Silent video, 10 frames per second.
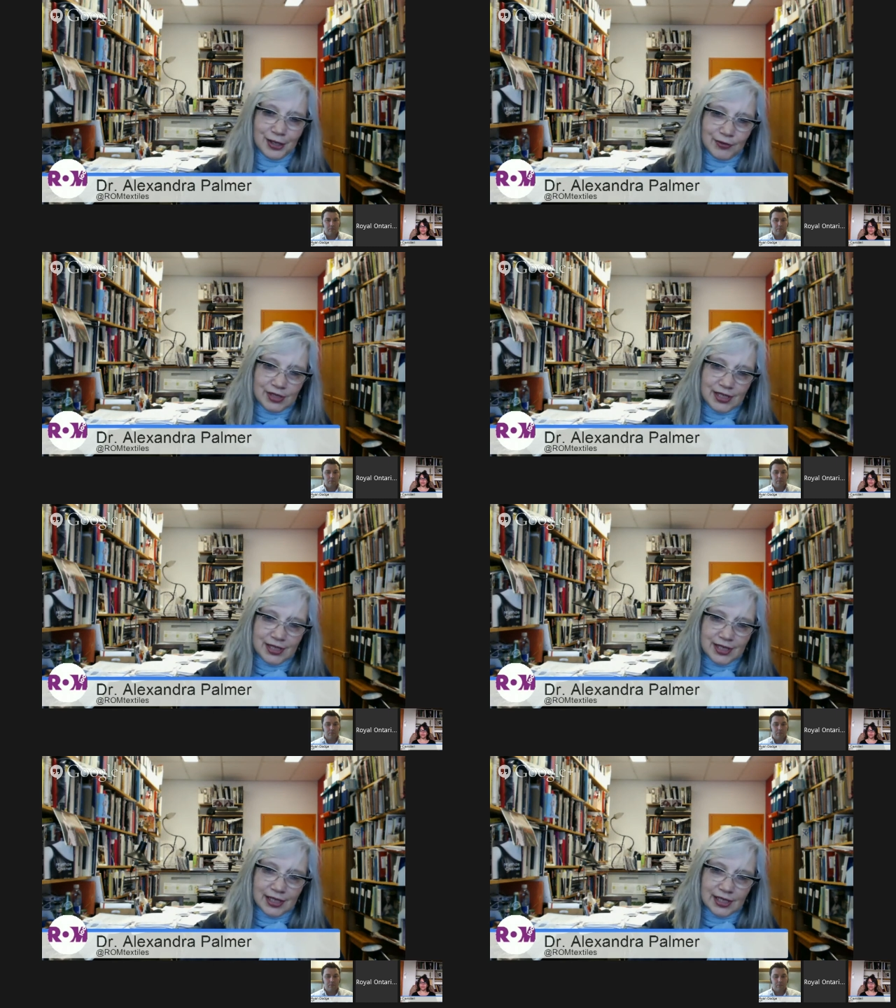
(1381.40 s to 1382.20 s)
Izzy
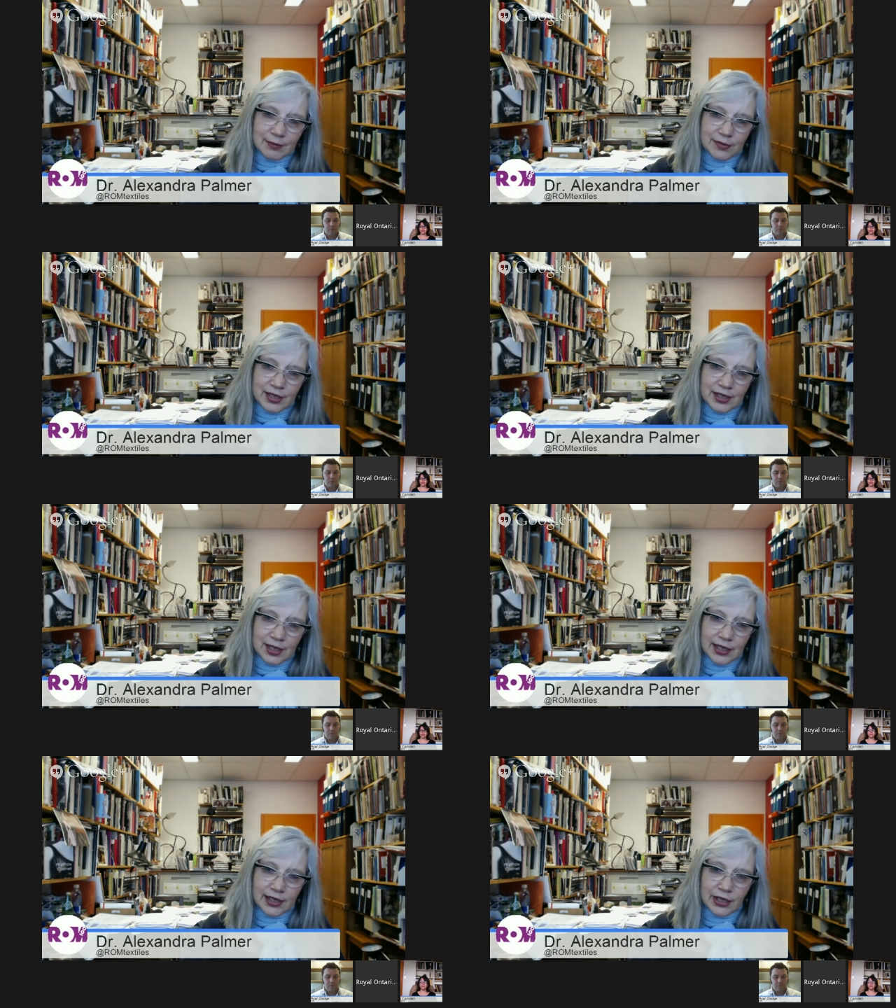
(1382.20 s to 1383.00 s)
said something
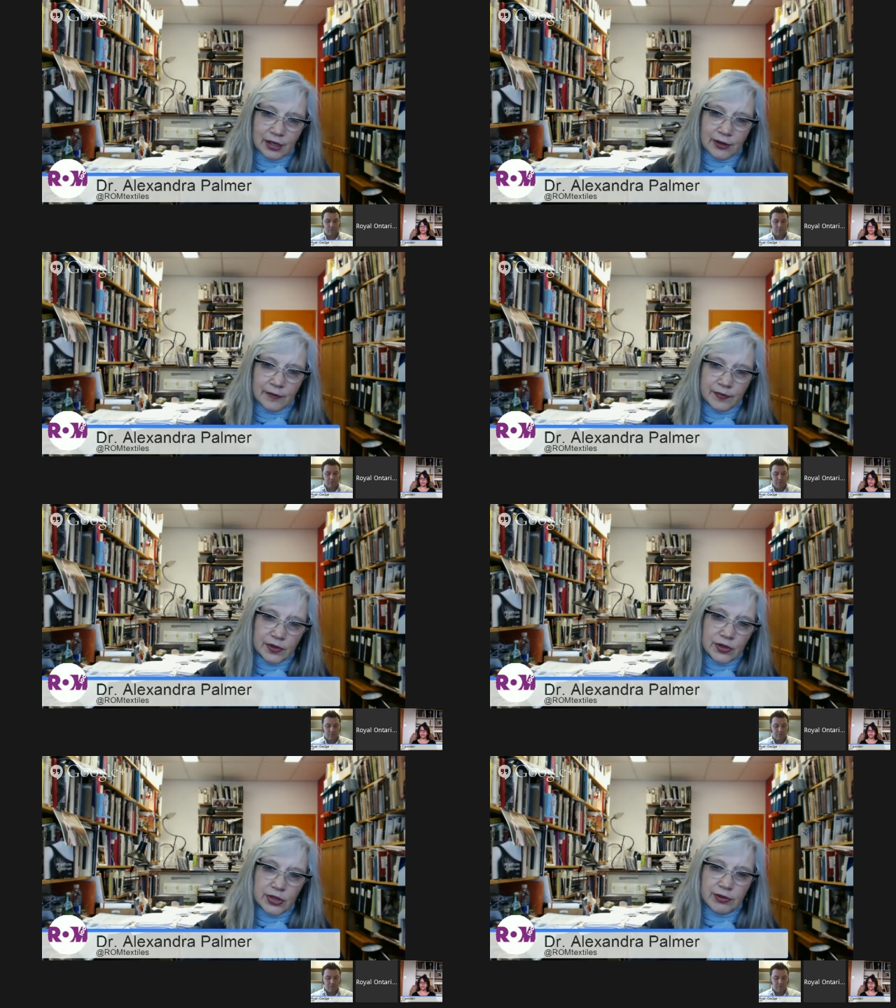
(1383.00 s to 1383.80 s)
like, do
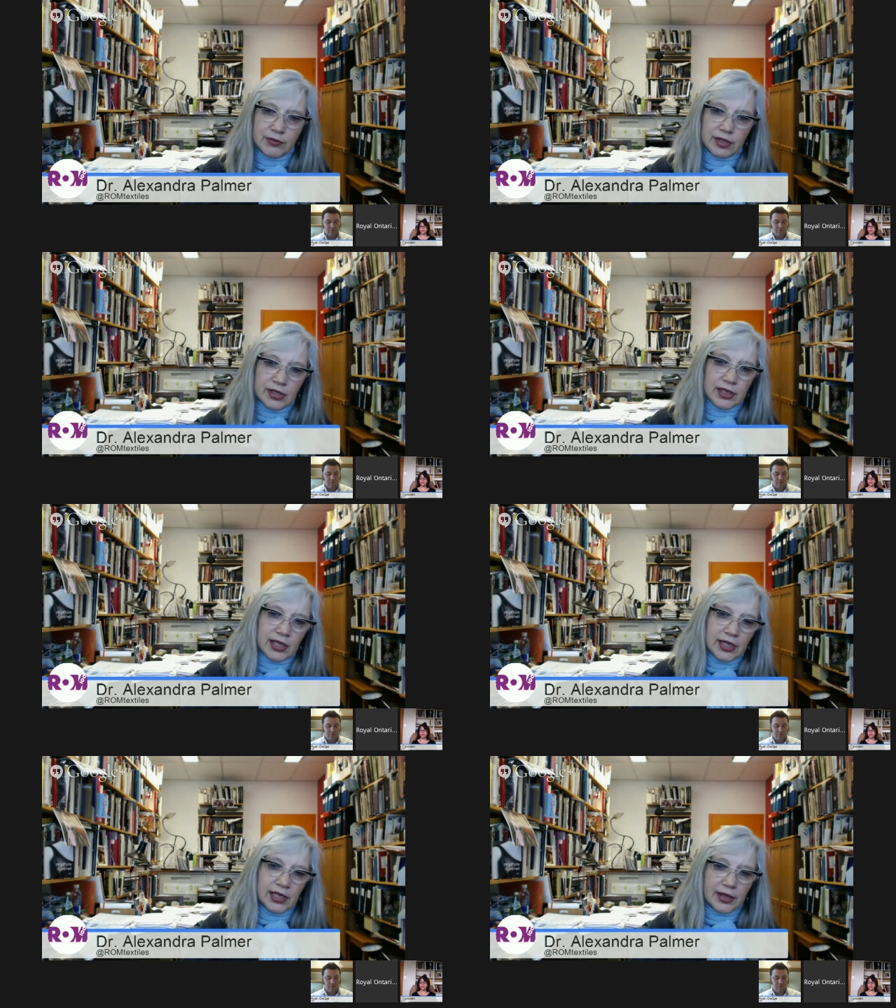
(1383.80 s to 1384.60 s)
we really
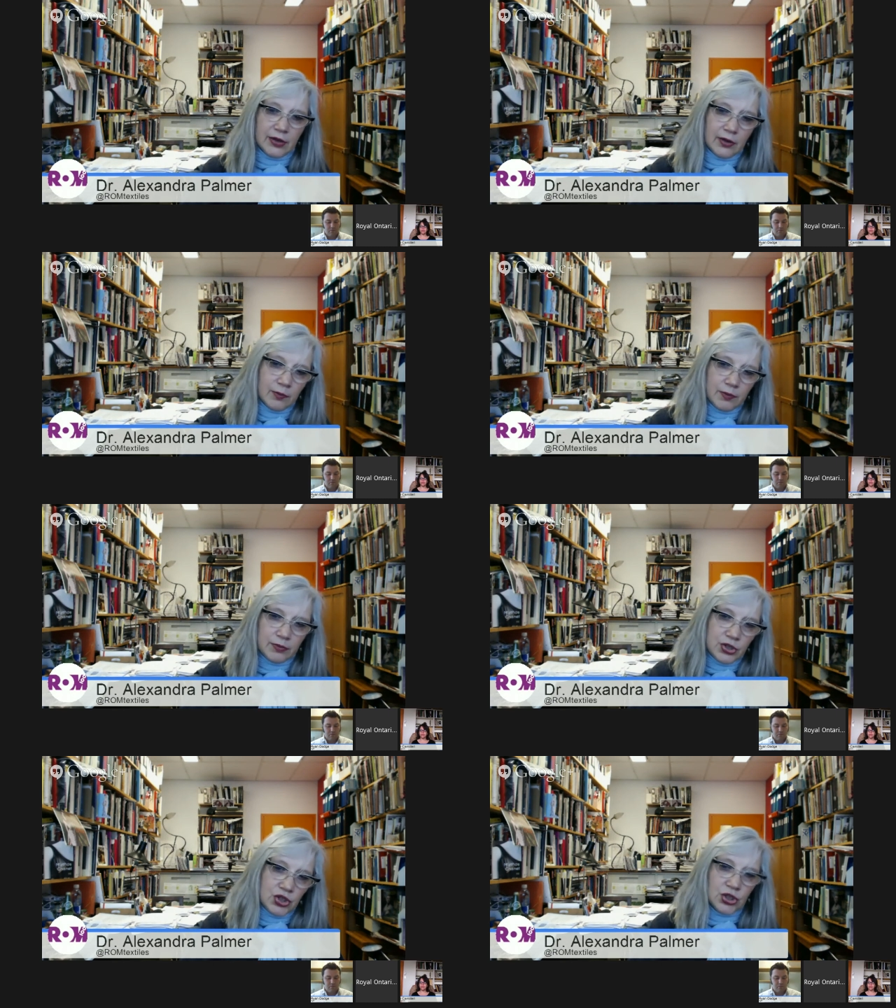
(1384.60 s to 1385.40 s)
need another
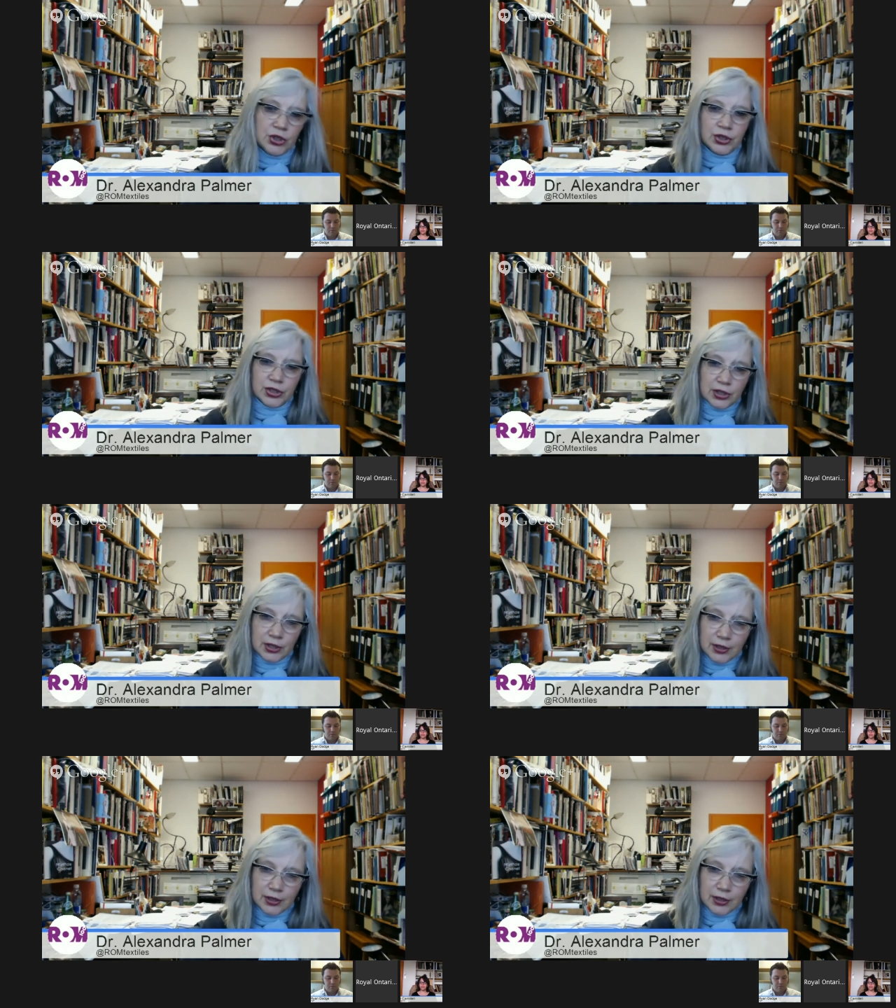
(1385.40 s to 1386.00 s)
shirt?